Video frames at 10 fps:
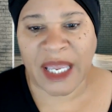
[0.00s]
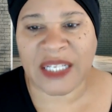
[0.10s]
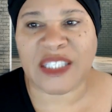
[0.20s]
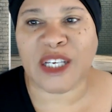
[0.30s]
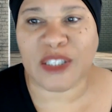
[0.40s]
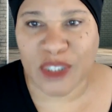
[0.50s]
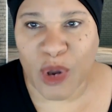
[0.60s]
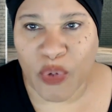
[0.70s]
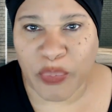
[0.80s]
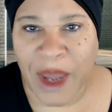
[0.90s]
It's a
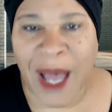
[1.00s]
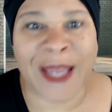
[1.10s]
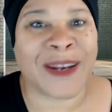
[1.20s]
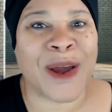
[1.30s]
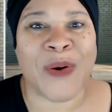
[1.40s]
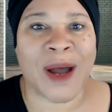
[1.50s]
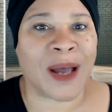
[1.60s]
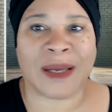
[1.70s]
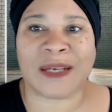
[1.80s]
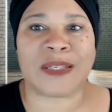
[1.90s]
soap. I know,
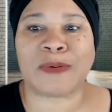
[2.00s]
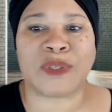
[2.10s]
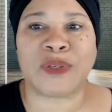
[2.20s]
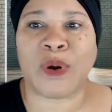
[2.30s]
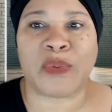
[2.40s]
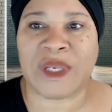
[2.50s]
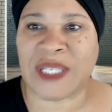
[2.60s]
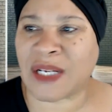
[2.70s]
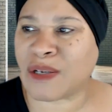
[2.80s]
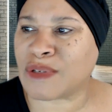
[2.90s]
huh? Because there was no
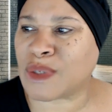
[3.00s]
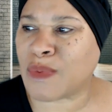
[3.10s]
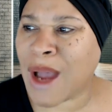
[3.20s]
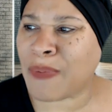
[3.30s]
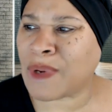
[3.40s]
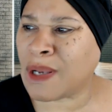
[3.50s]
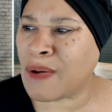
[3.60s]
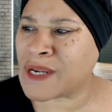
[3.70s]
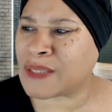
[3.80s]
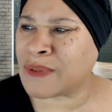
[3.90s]
reason. I told you, why would
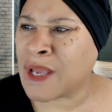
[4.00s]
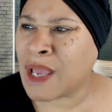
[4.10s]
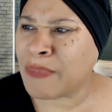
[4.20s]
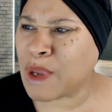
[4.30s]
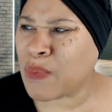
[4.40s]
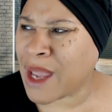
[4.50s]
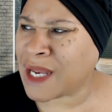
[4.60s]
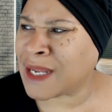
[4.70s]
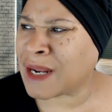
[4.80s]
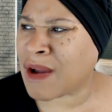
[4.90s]
Lauren be
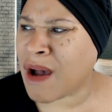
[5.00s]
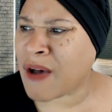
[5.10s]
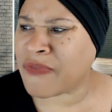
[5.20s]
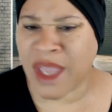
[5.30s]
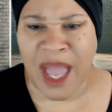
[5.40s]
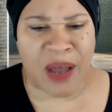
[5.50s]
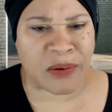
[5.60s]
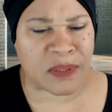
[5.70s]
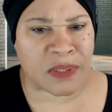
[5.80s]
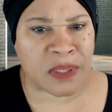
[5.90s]
waiting in a coffee
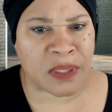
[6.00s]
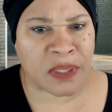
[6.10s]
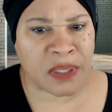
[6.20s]
house?